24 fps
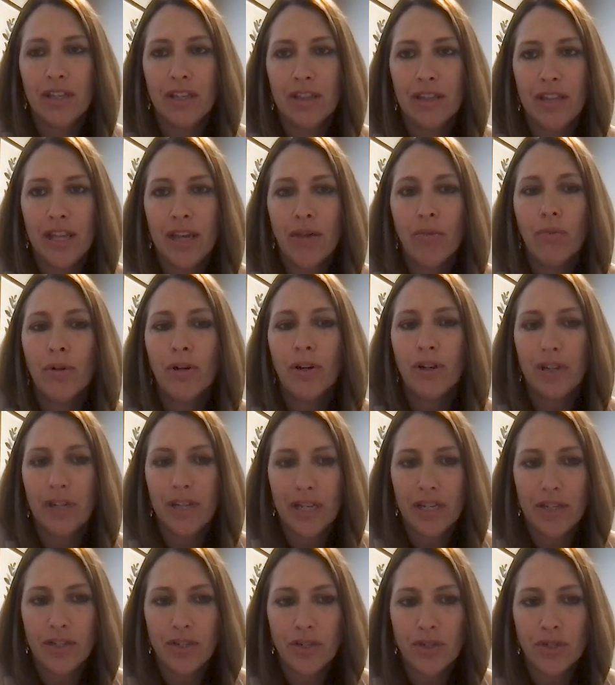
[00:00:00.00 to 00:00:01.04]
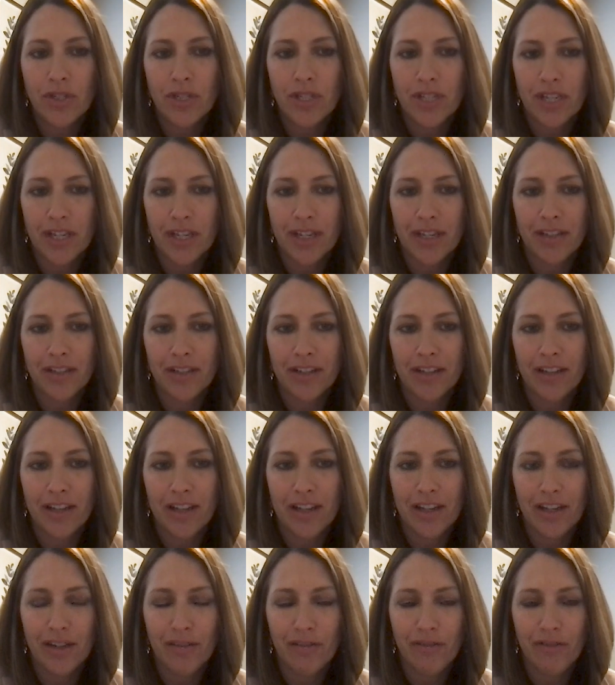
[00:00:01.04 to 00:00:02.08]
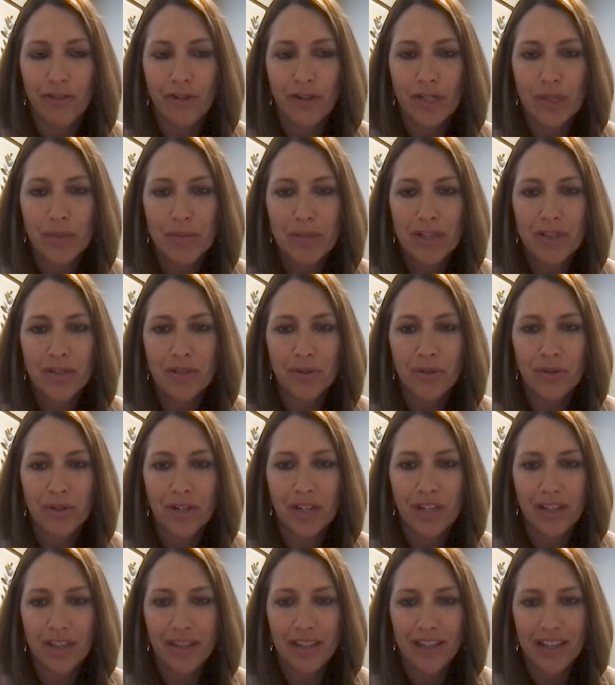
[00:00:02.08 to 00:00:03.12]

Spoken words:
They were an interesting first mentor in